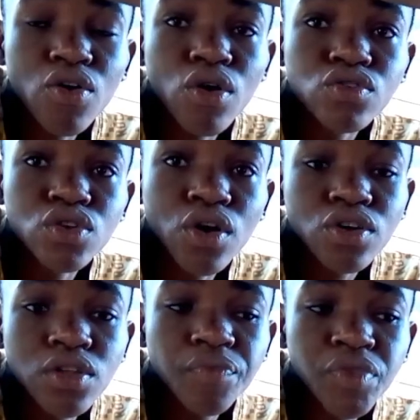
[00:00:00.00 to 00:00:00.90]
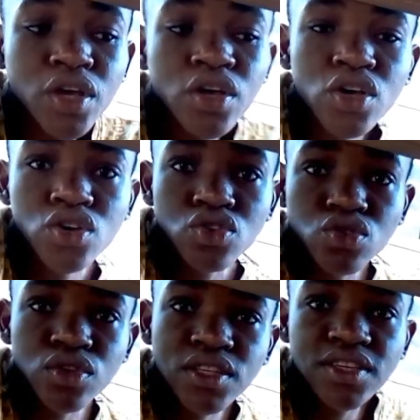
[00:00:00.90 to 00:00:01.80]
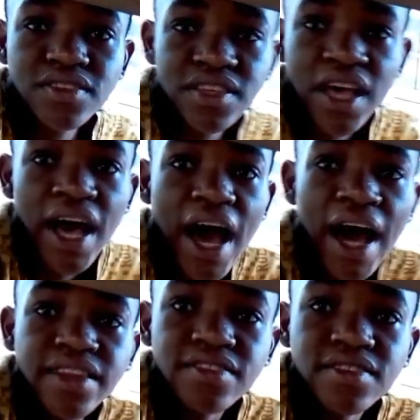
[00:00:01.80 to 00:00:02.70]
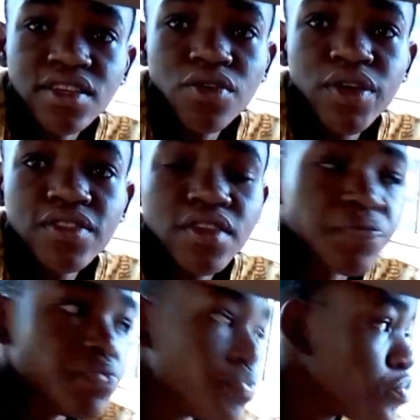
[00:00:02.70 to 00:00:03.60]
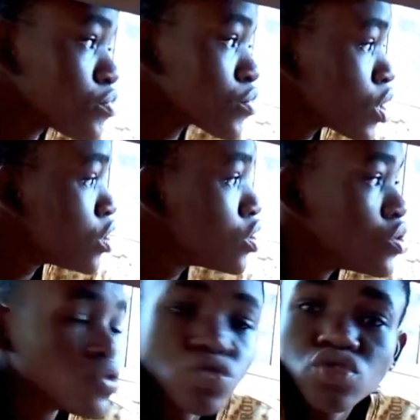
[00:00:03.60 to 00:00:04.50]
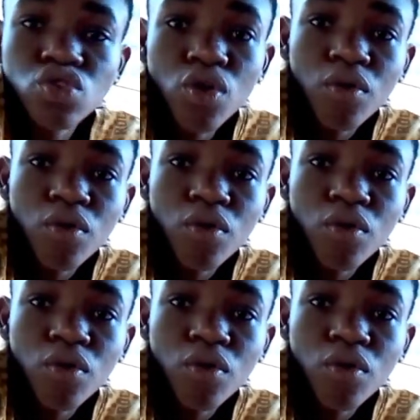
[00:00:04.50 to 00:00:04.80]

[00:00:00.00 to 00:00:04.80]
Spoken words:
goes on. So these are the secrets. So